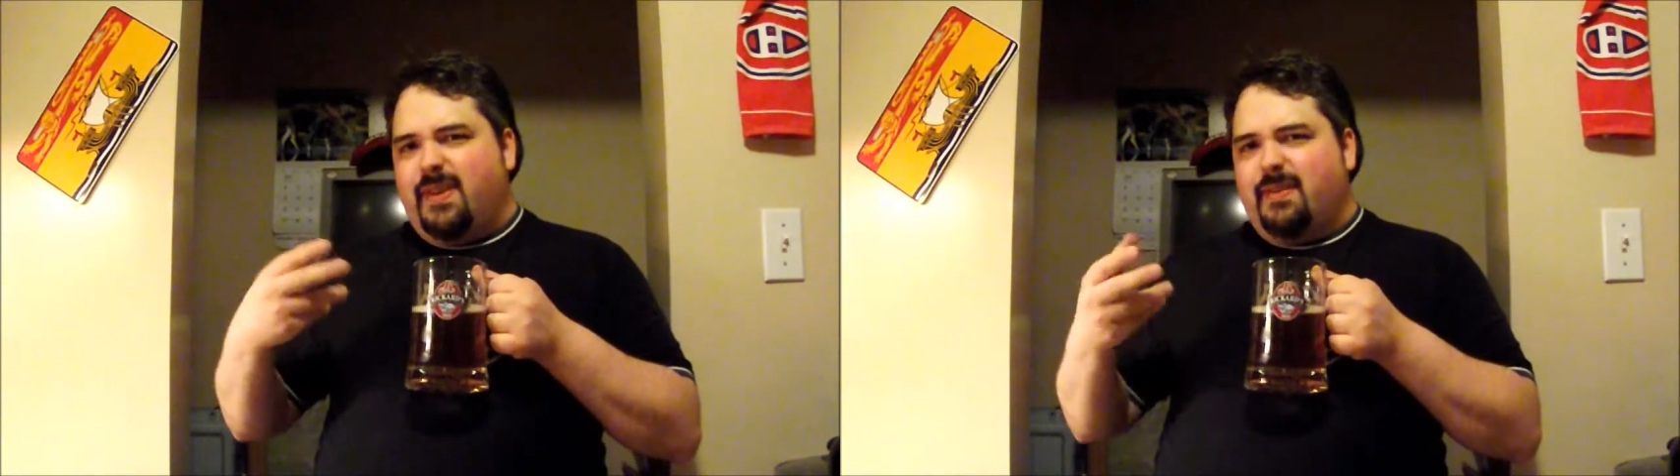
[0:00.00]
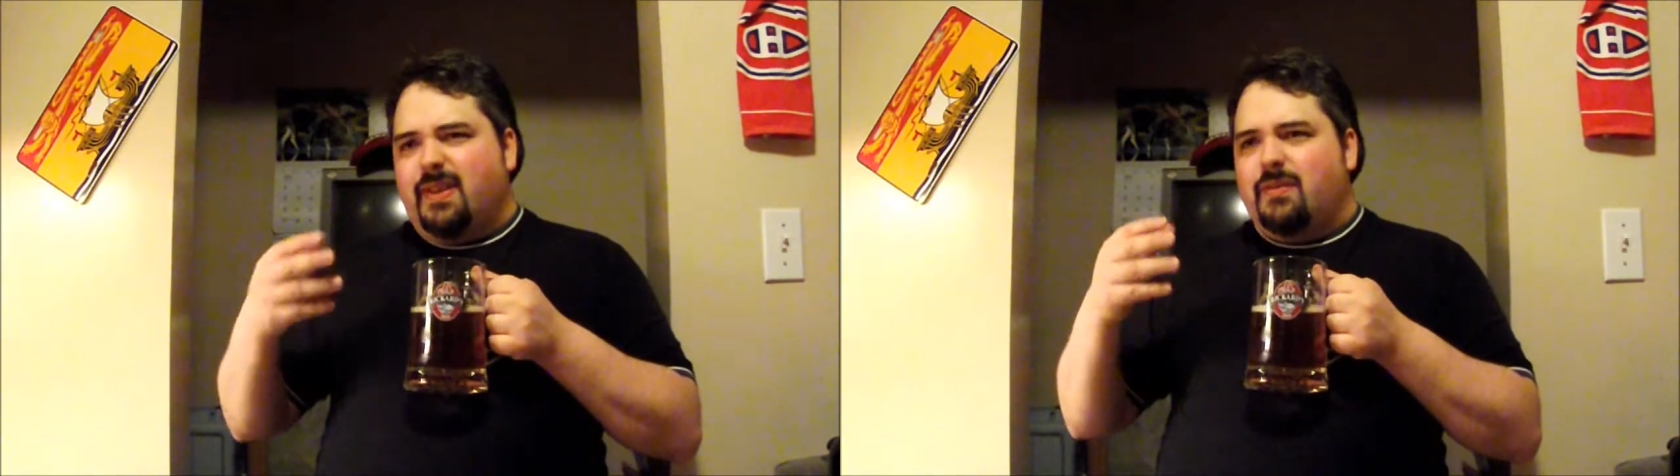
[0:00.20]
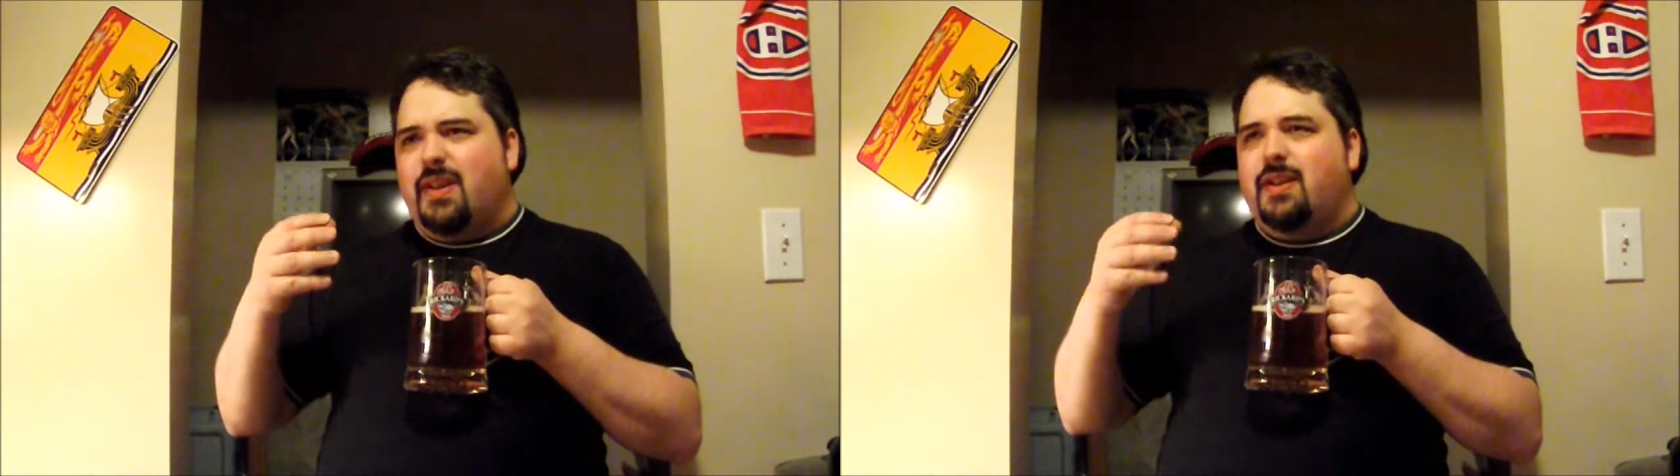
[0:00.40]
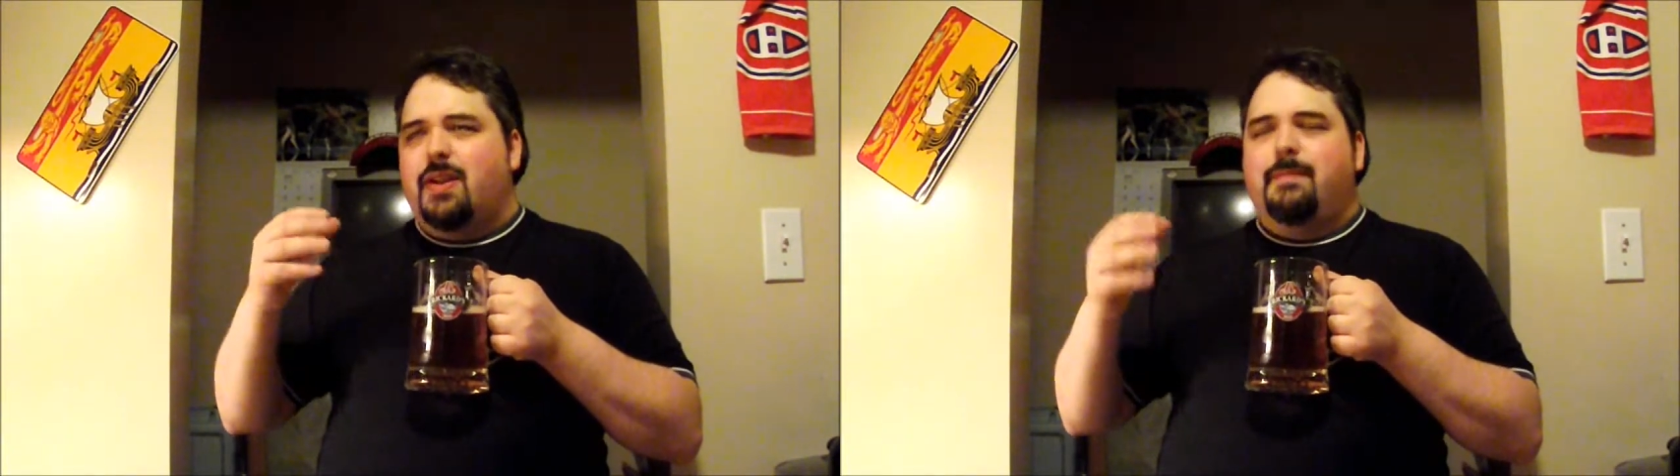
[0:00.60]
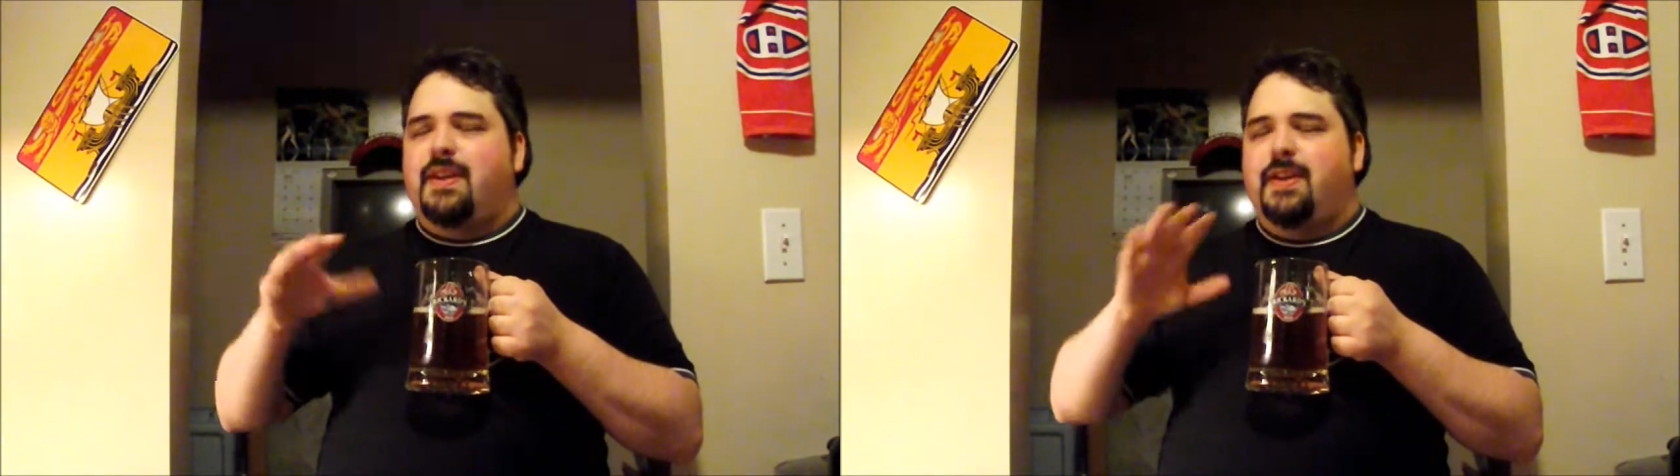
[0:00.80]
No, not
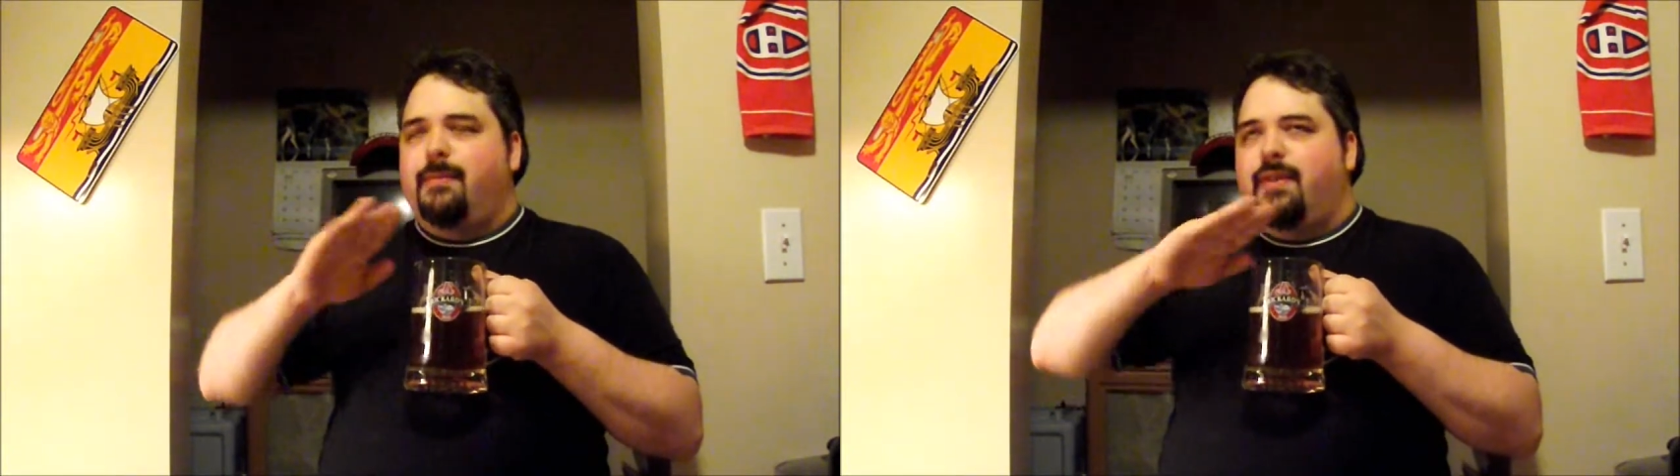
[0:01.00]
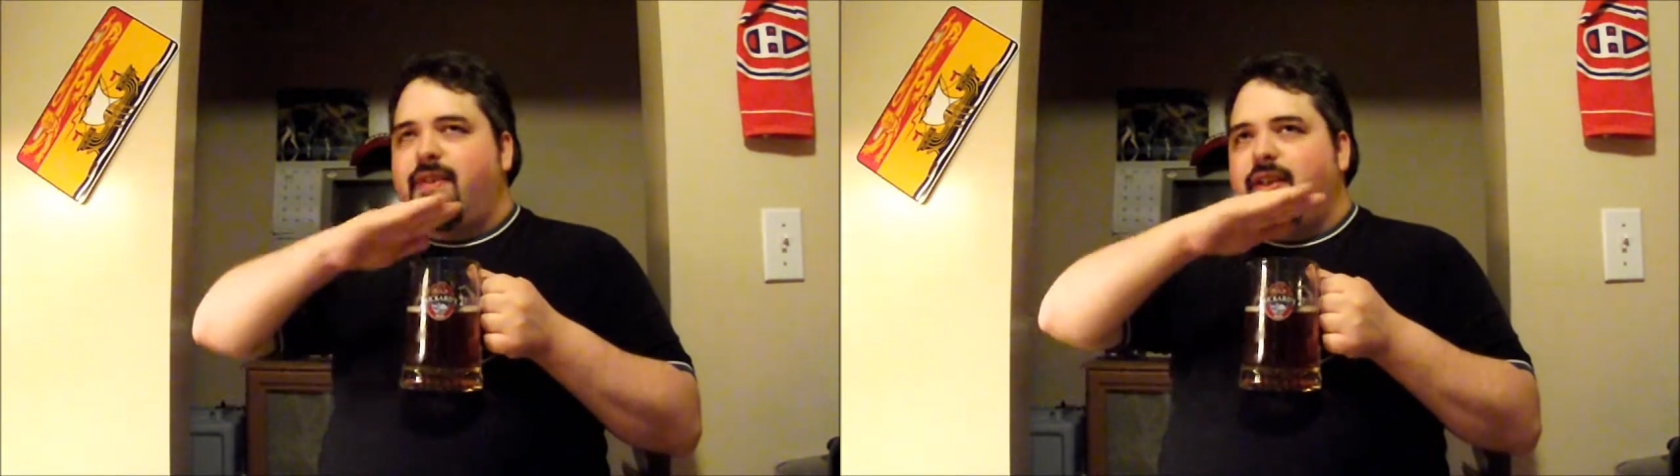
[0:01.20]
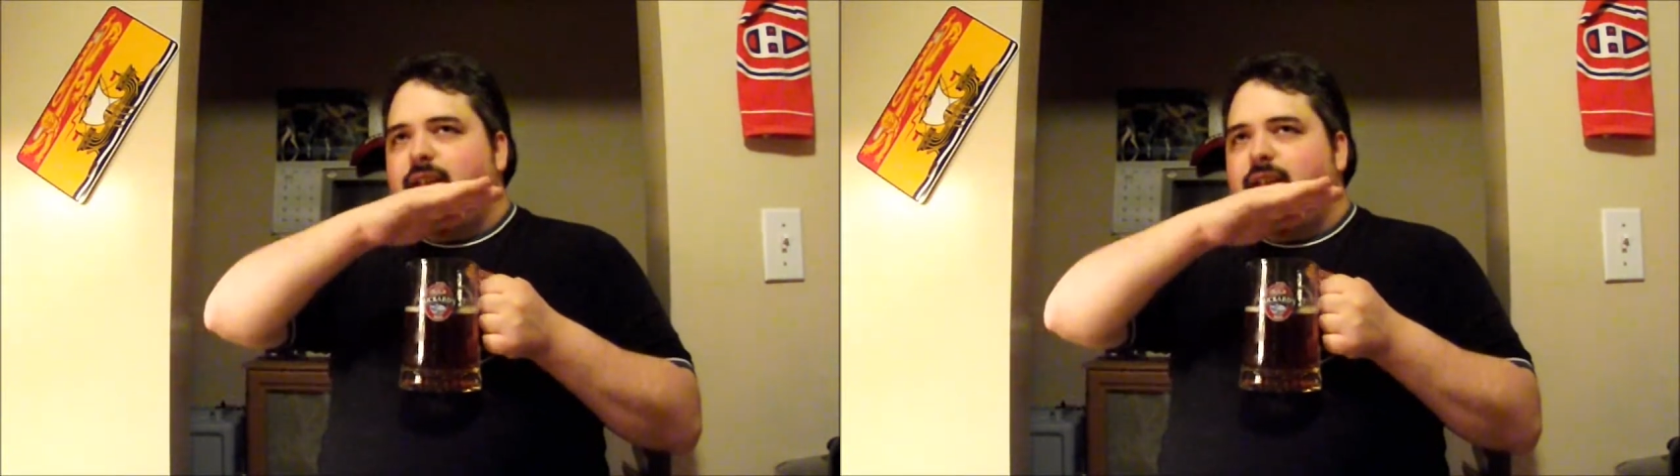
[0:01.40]
medium heavy.